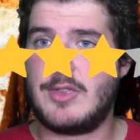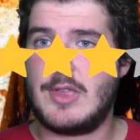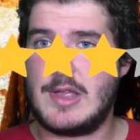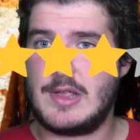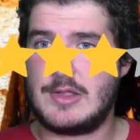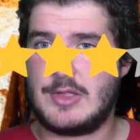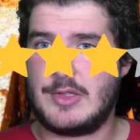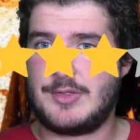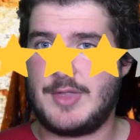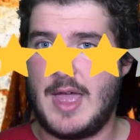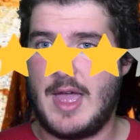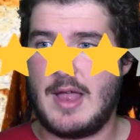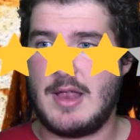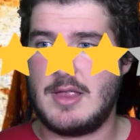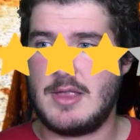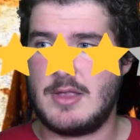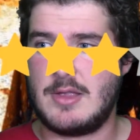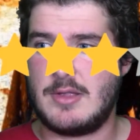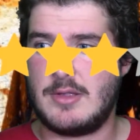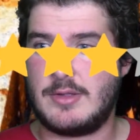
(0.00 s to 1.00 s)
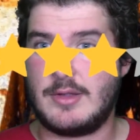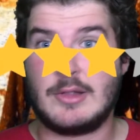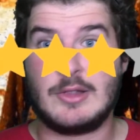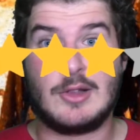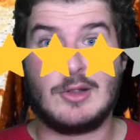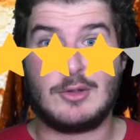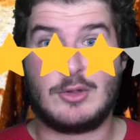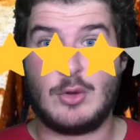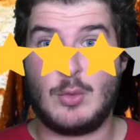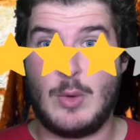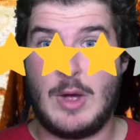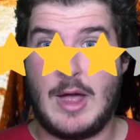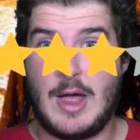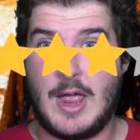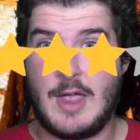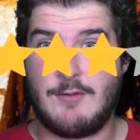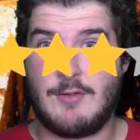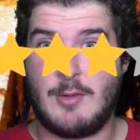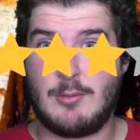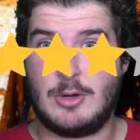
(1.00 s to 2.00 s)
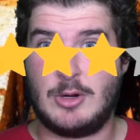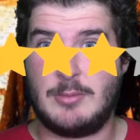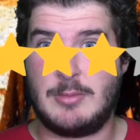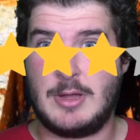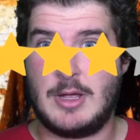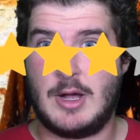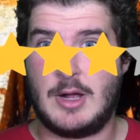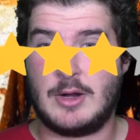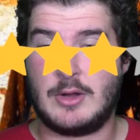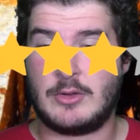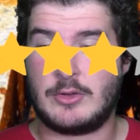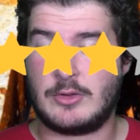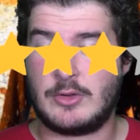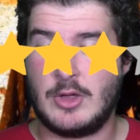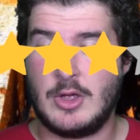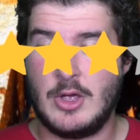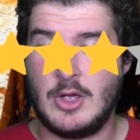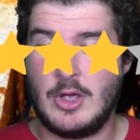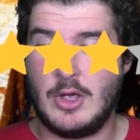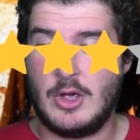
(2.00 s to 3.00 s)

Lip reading: think that is a little too high, if I'm gonna be honest.